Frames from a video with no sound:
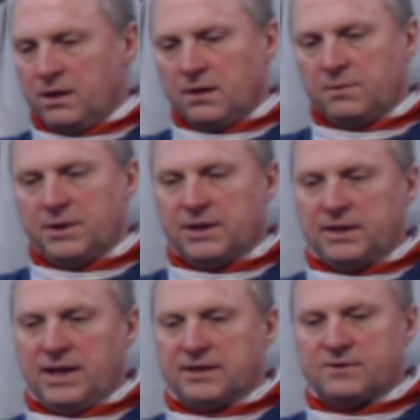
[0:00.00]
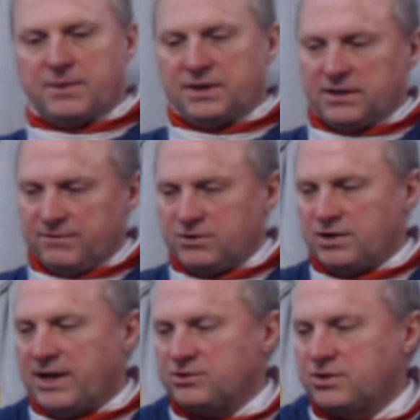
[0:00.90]
But yeah, but as you
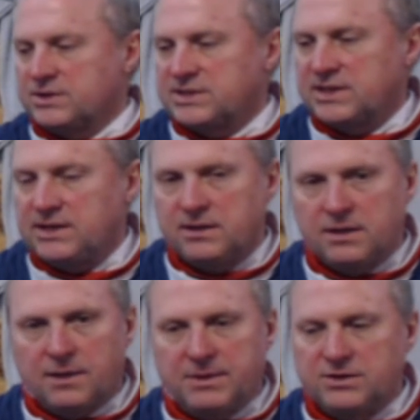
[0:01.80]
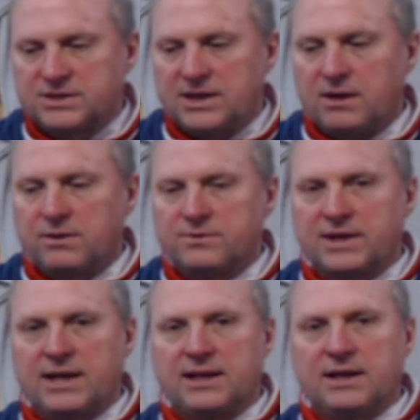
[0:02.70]
can see, I mean, you see all those I
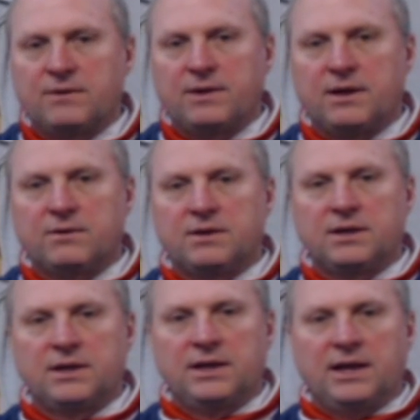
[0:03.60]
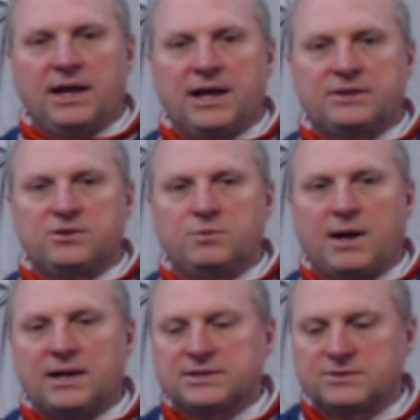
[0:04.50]
got laying around. I got 2
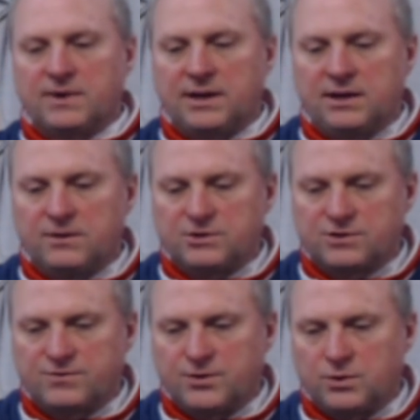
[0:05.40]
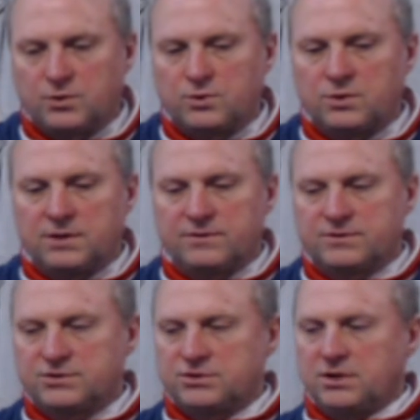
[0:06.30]
boxes right here just full
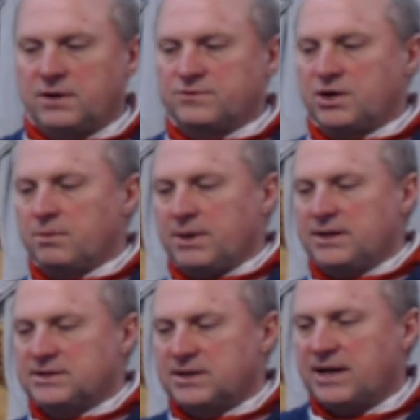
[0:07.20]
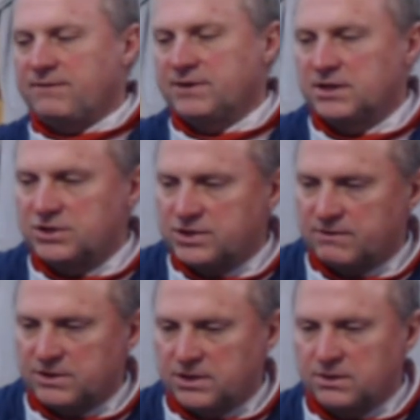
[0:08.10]
of jerk baits that I fish
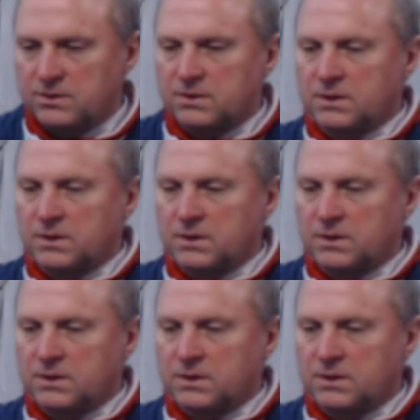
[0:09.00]
every year.